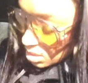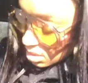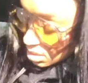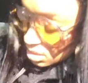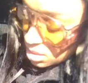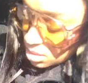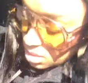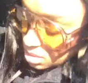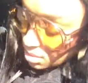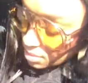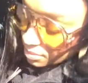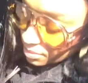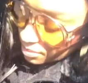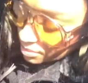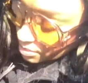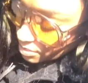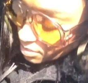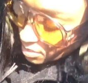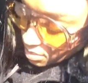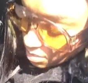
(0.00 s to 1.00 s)
this.
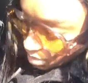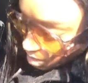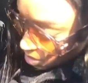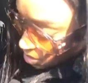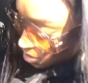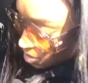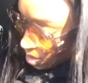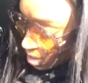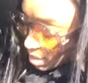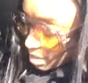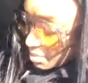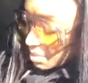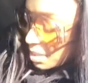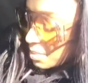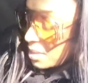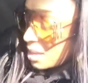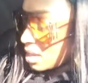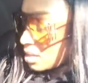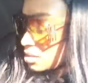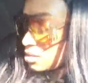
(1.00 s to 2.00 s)
Okay?
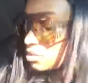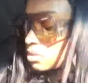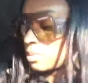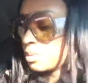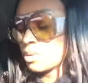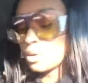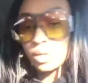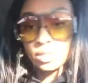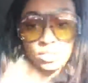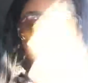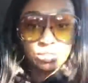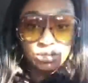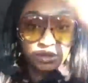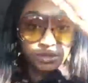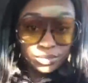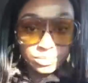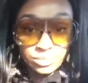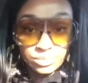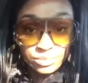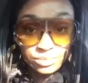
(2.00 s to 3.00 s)
Maybe I'll do a part
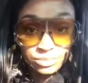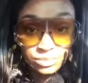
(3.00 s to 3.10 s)
2.